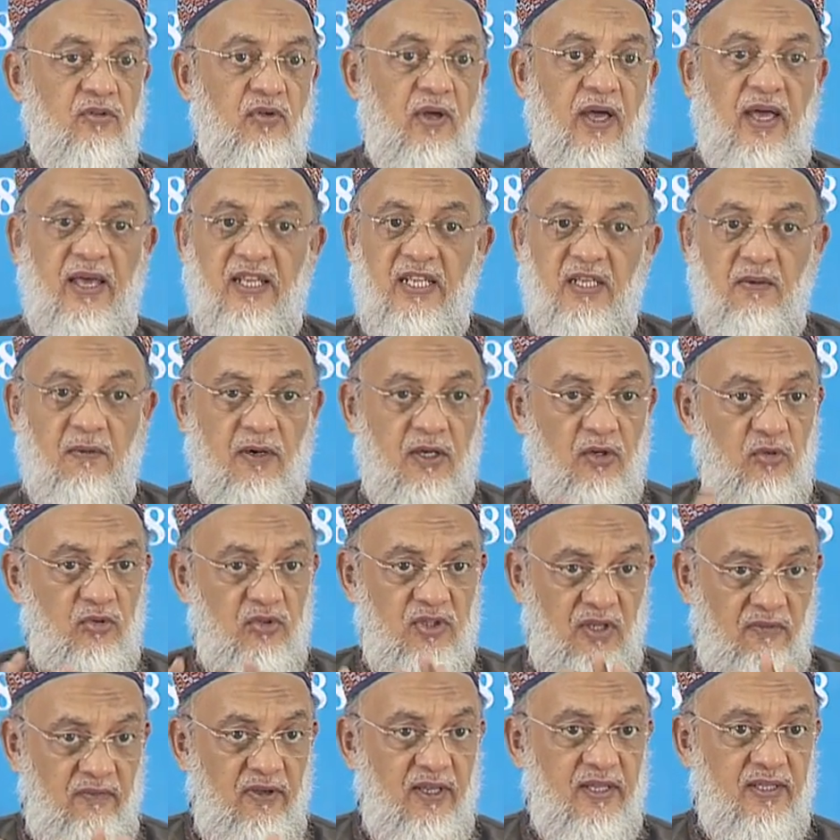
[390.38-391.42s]
So anyone who
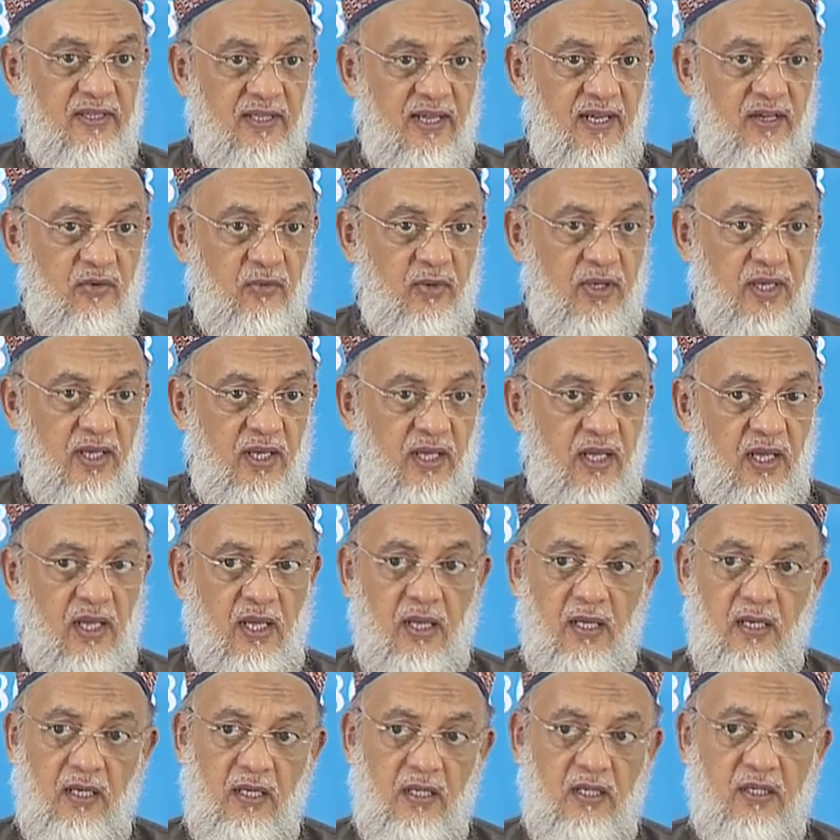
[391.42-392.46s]
is living in that way
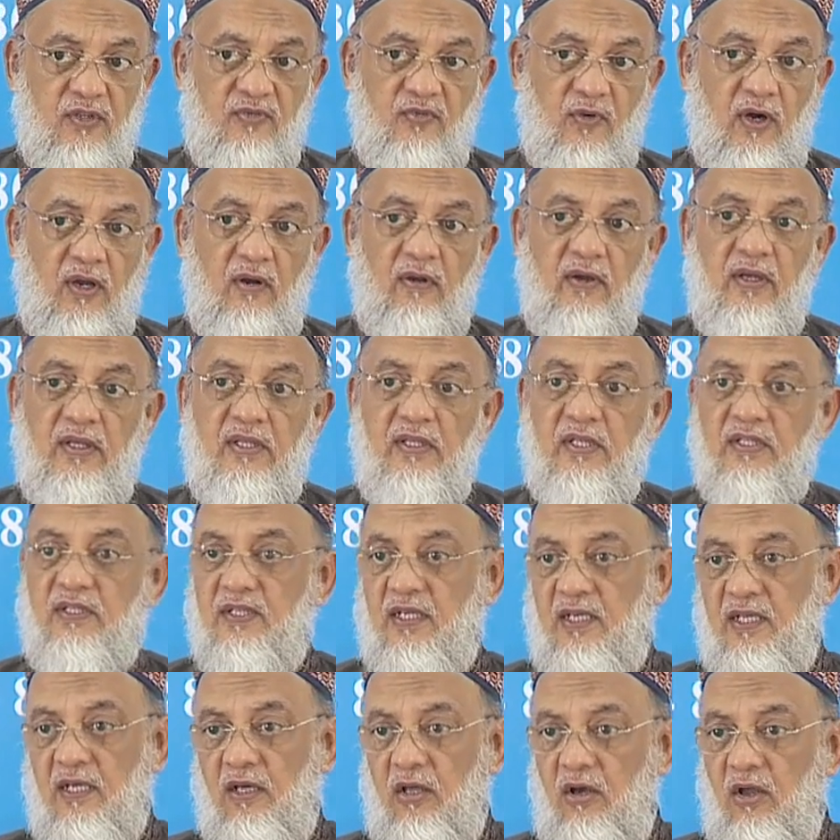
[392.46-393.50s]
is following the
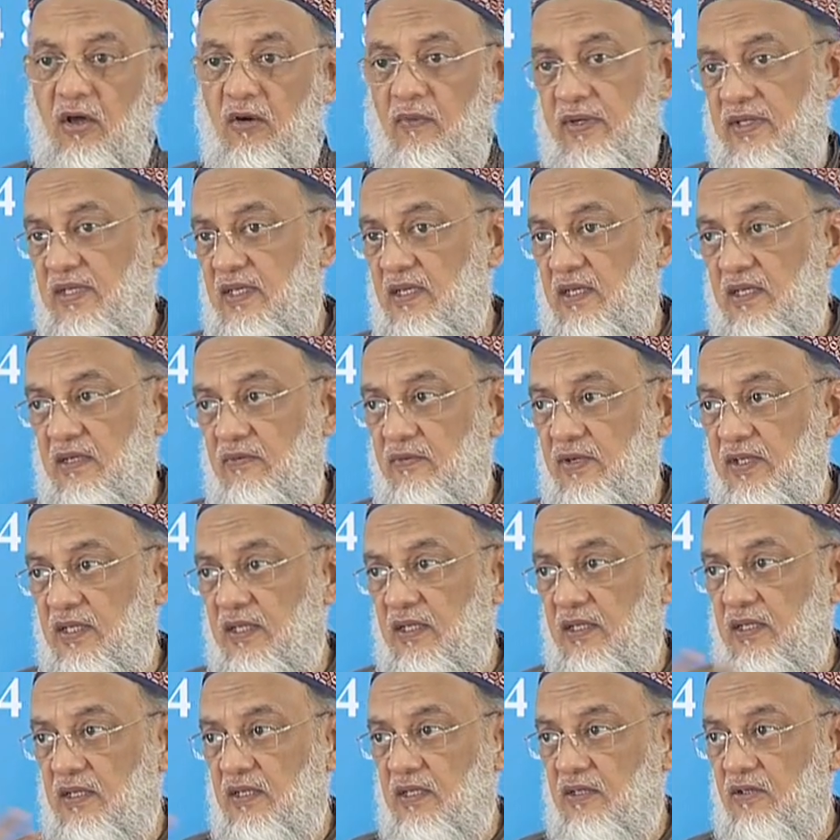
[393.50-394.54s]
Sharia law. Whether
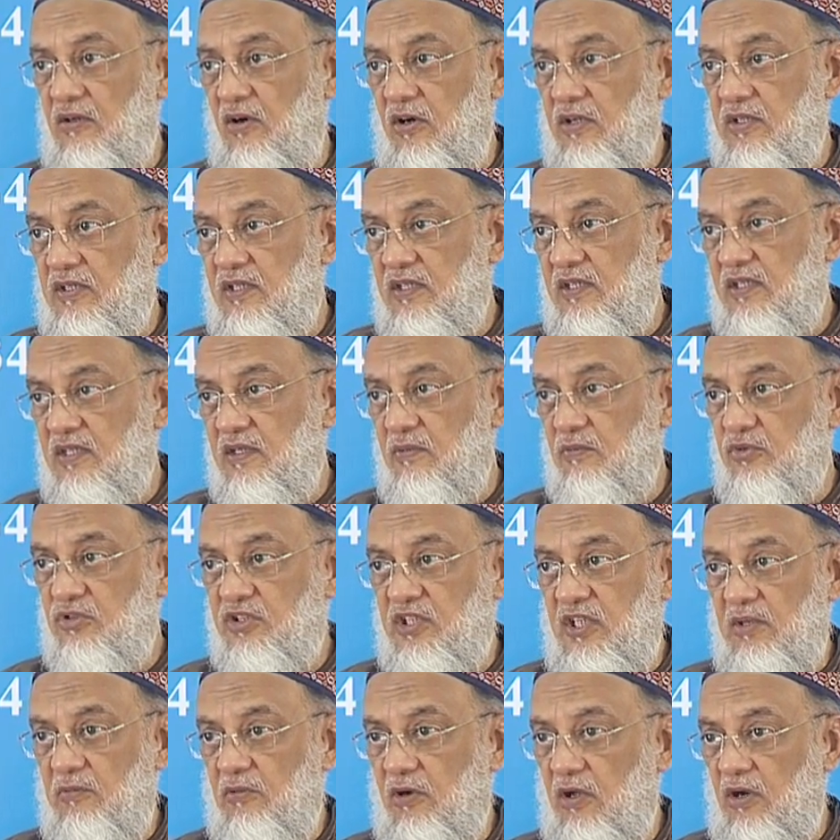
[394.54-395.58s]
he or she is a
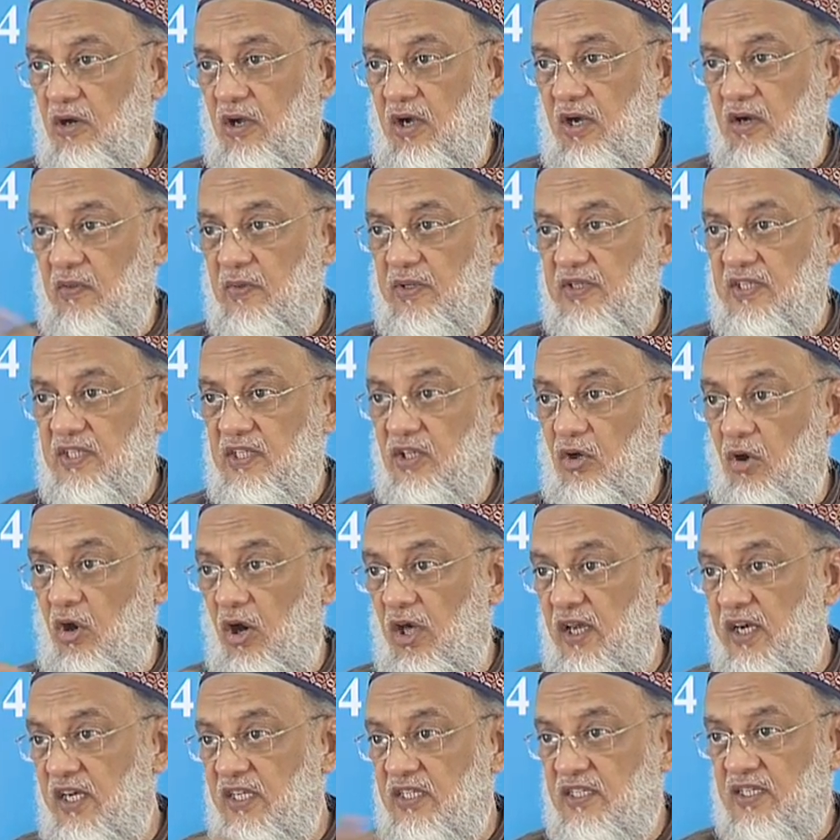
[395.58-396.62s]
Muslim or not, whether they
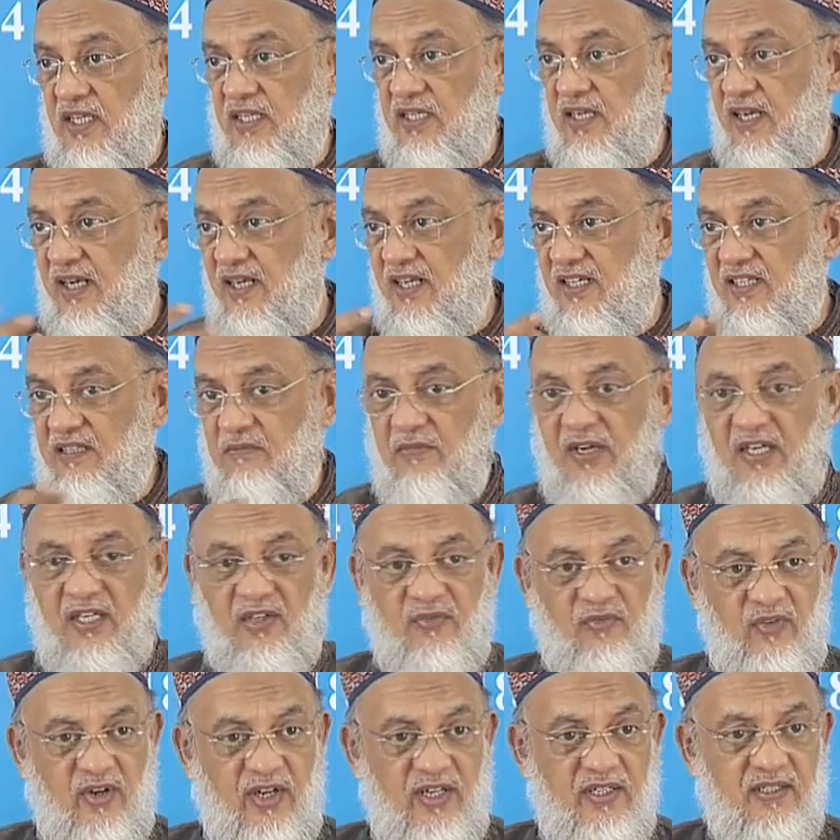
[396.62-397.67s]
call it Sharia, it doesn't
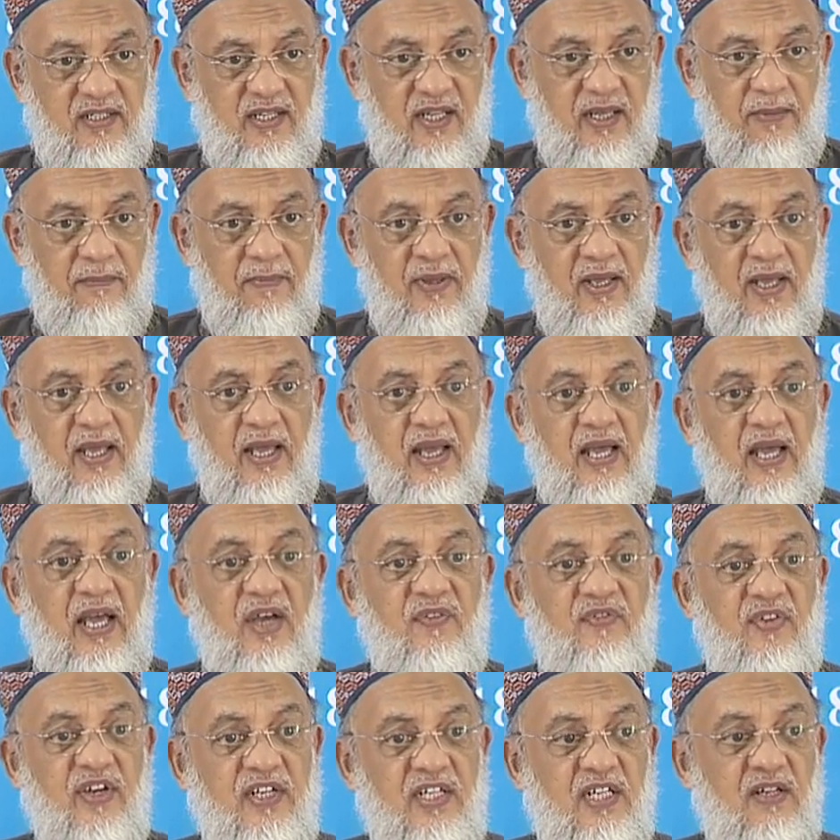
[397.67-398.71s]
matter. Forget the name.
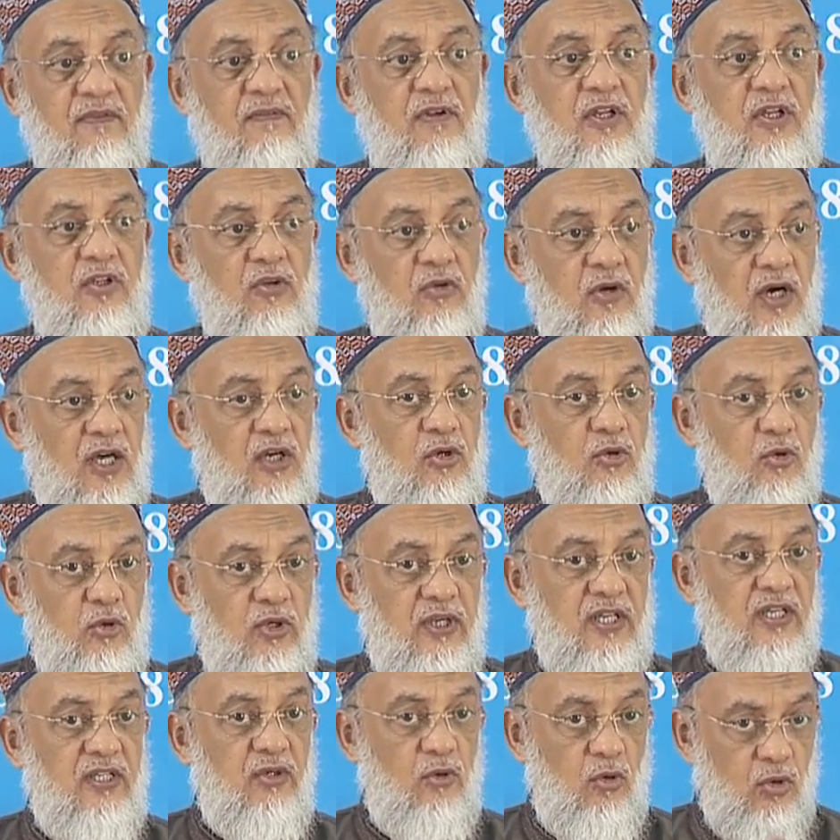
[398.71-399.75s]
Effectively, you are
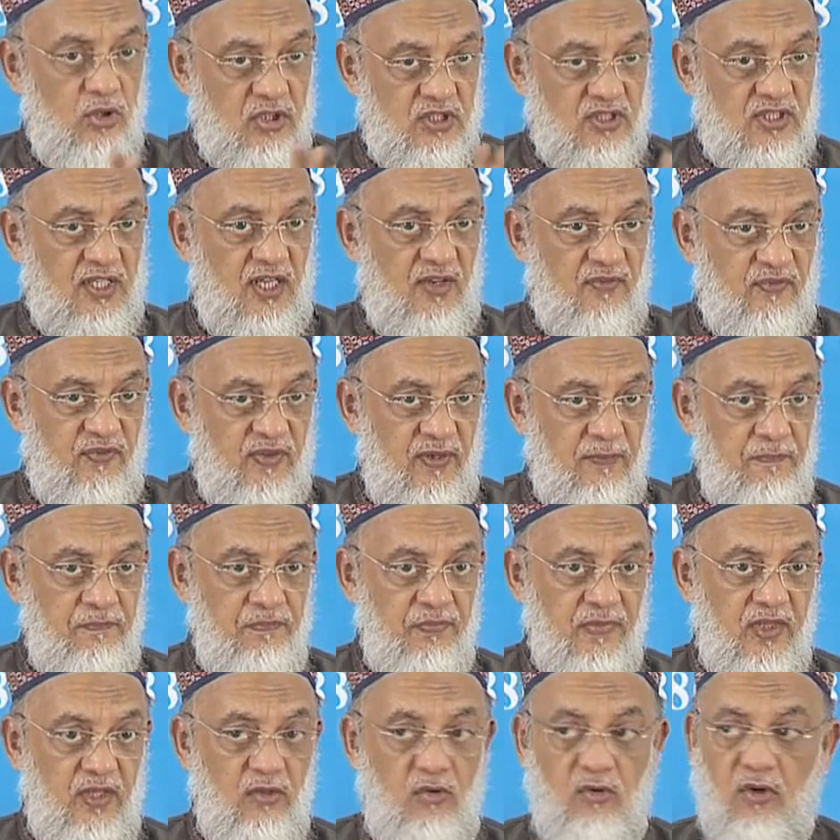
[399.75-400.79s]
doing good stuff.
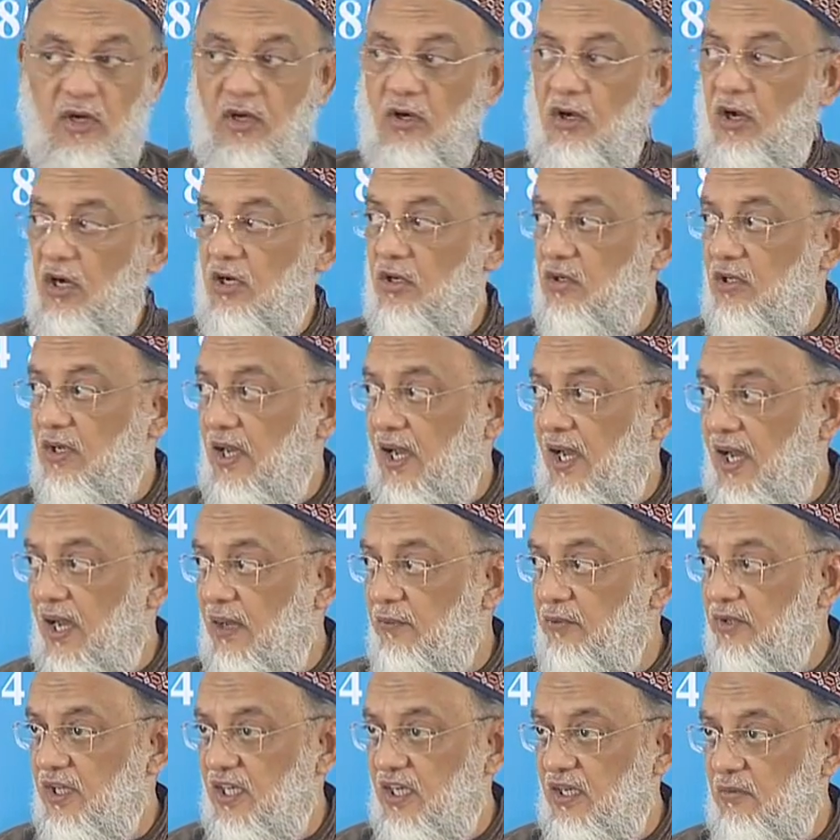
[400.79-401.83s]
You are not
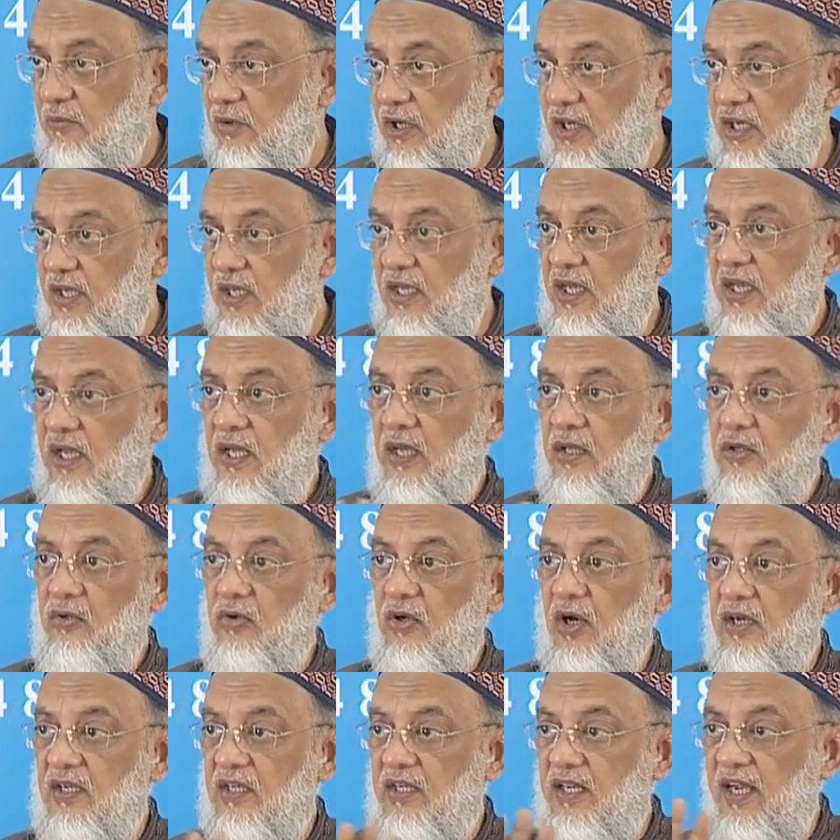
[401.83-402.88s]
harming anybody.
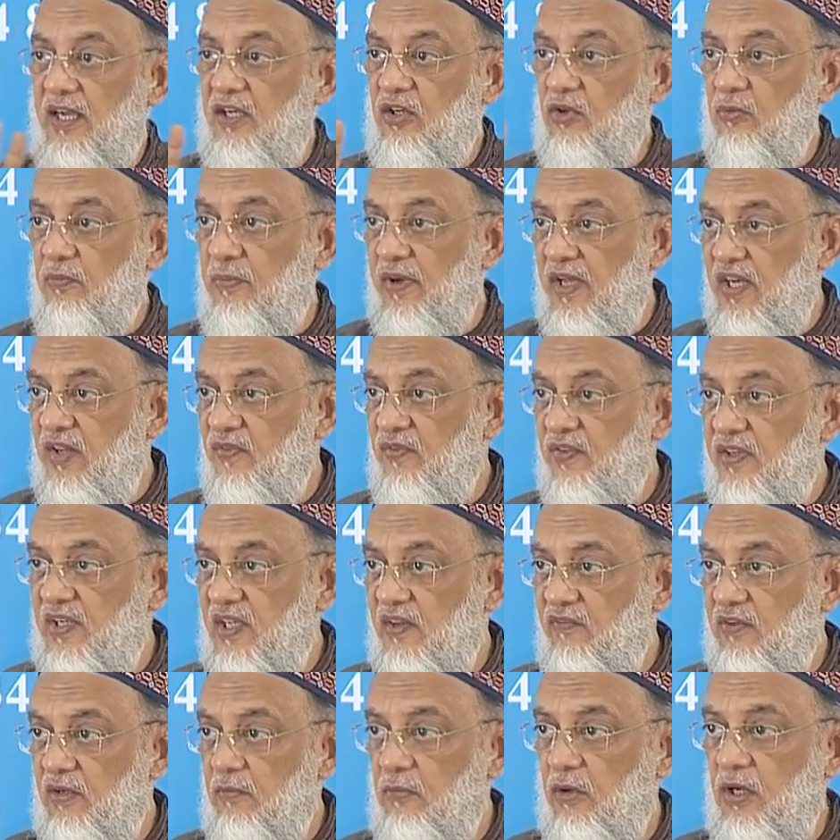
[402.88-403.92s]
You are trying to benefit
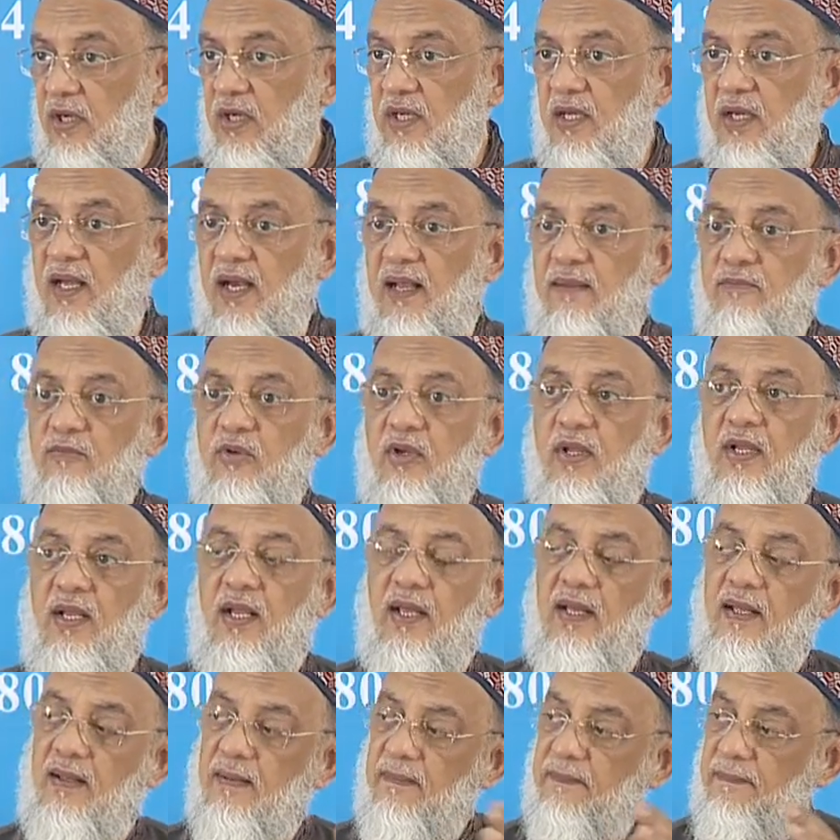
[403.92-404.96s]
everybody.
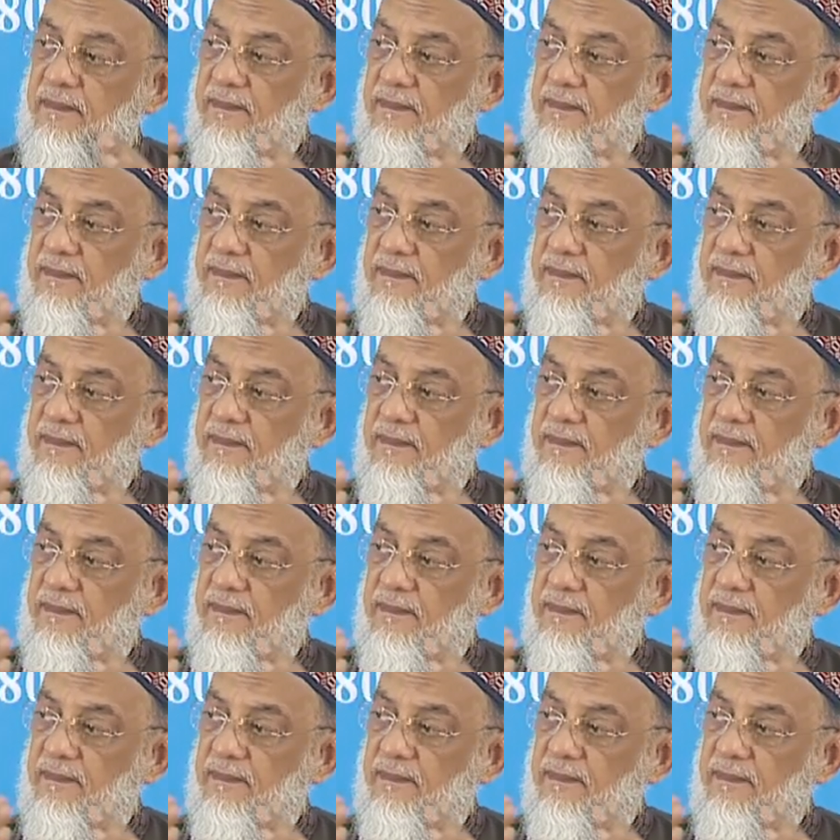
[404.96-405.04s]
Alhamdulillah.